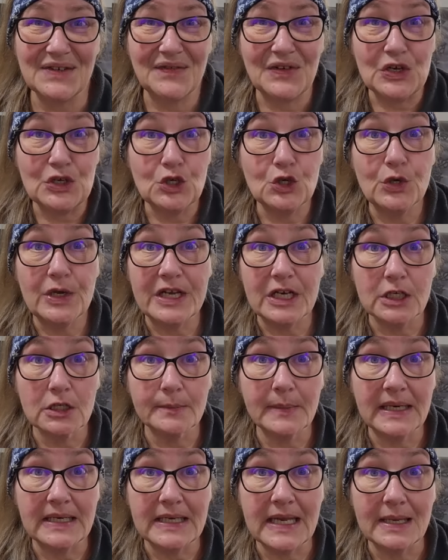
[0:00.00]
If you're new here,
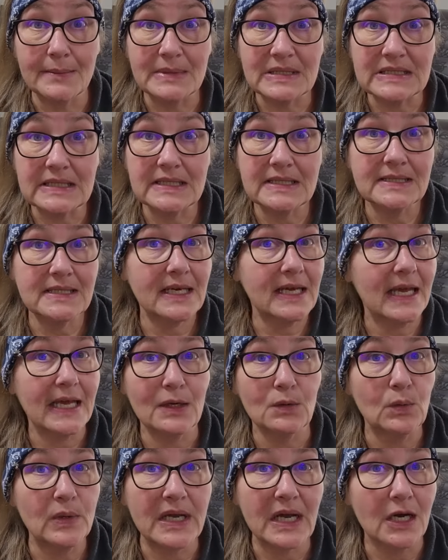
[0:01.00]
my name is Lisa,
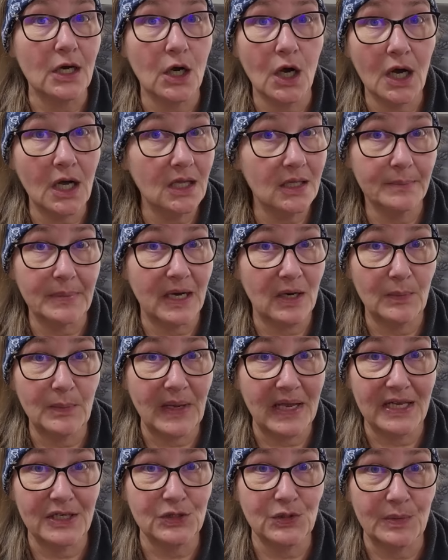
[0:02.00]
and we are all about
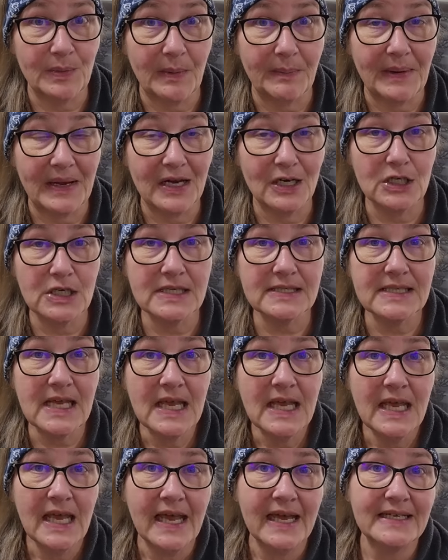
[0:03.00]
pantry preparedness.
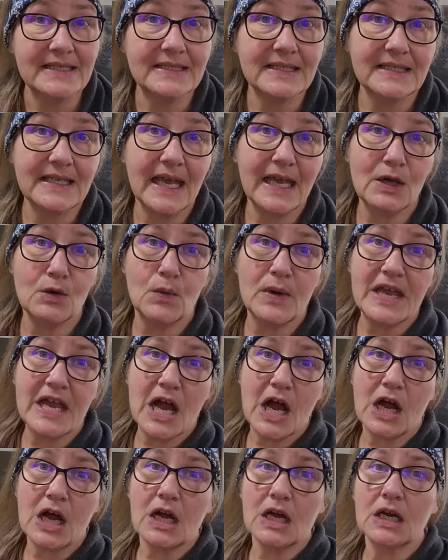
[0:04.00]
And today we
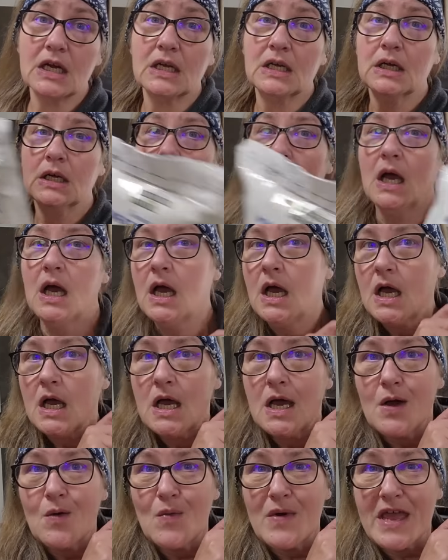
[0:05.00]
are
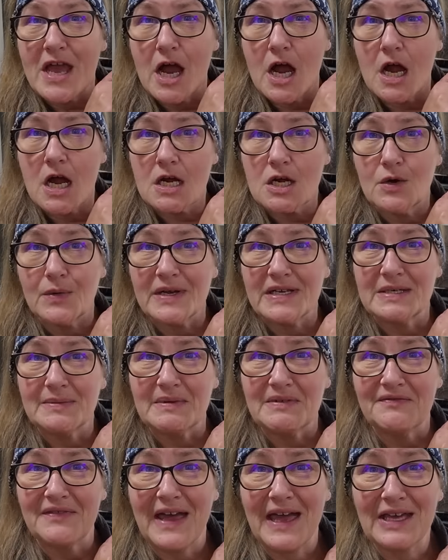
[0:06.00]
we are going to
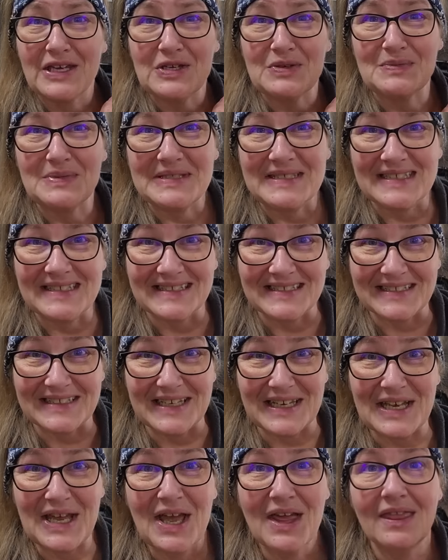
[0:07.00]
be vacuum
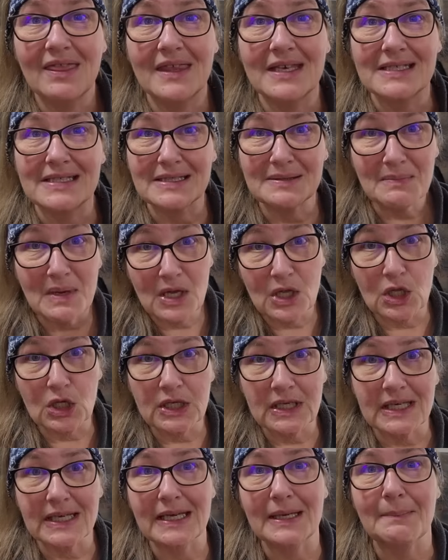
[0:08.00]
sealing this
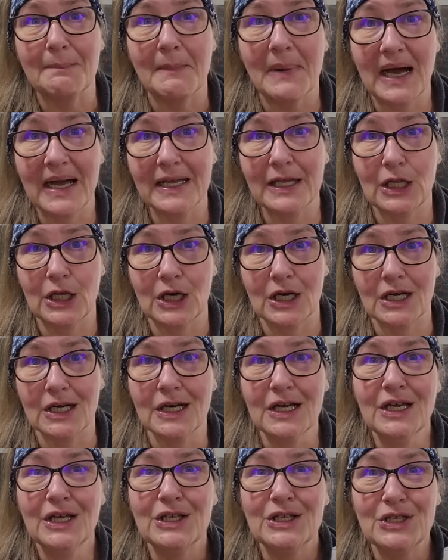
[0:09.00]
milk in Mylar
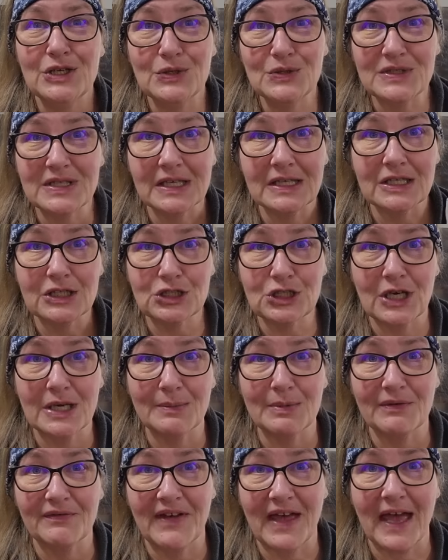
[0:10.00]
using the
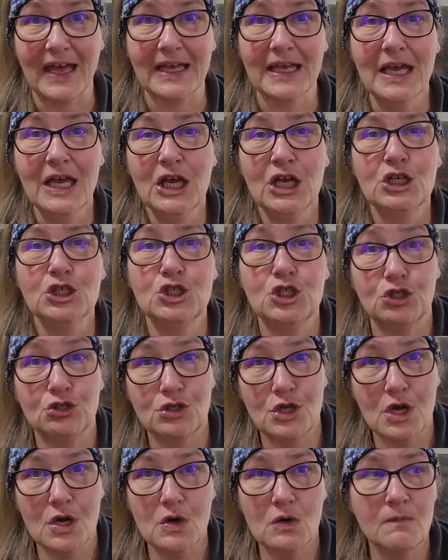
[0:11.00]
chamber vac. Do you
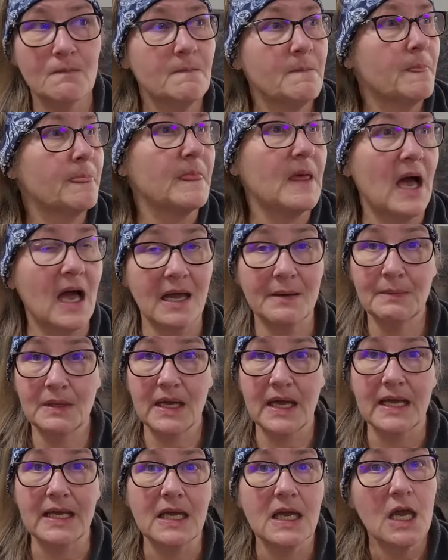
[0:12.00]
know I'm
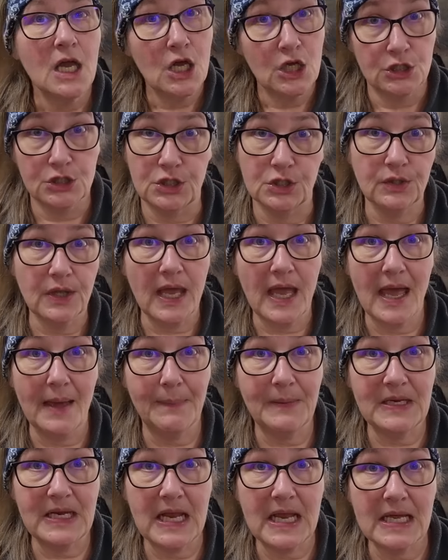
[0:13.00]
like, do the
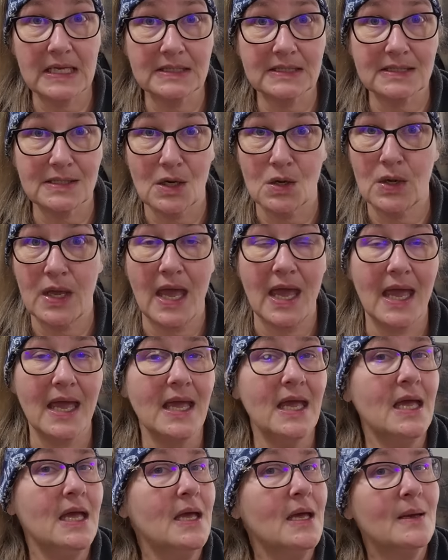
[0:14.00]
happy dance,
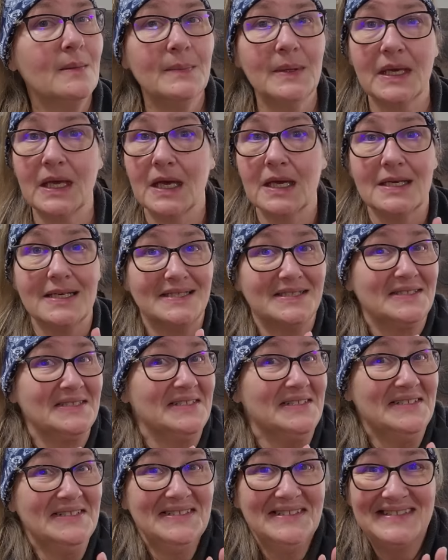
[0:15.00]
okay?
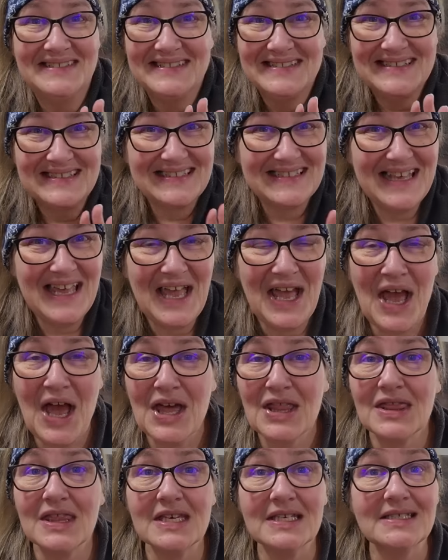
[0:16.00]
Because
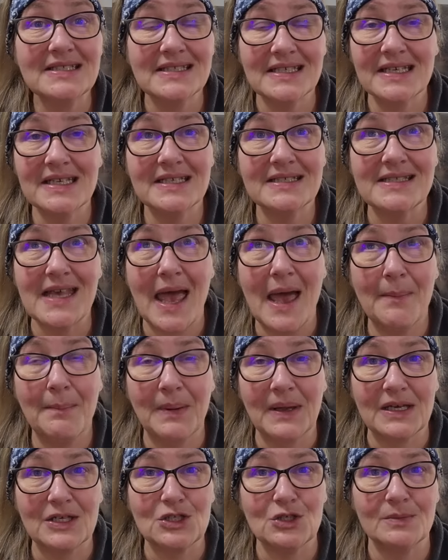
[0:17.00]
this is
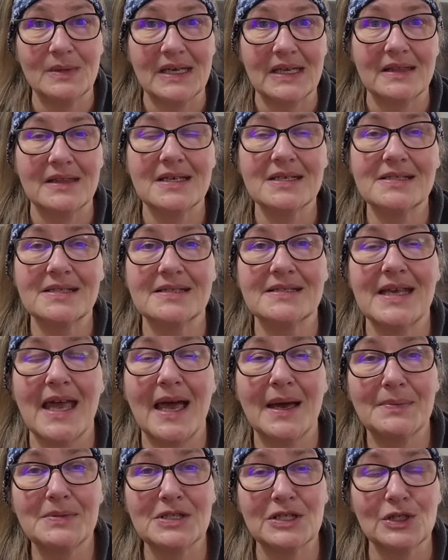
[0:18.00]
epic to me. This is
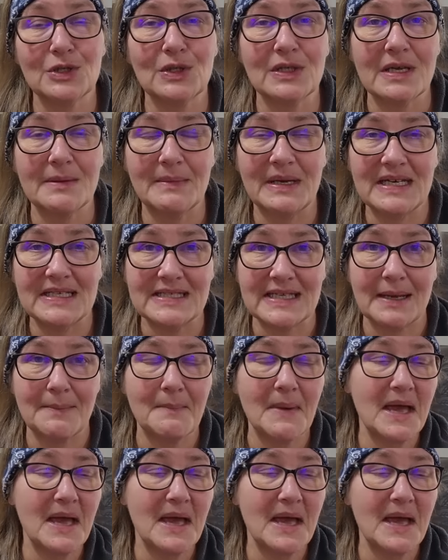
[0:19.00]
absolutely amazing.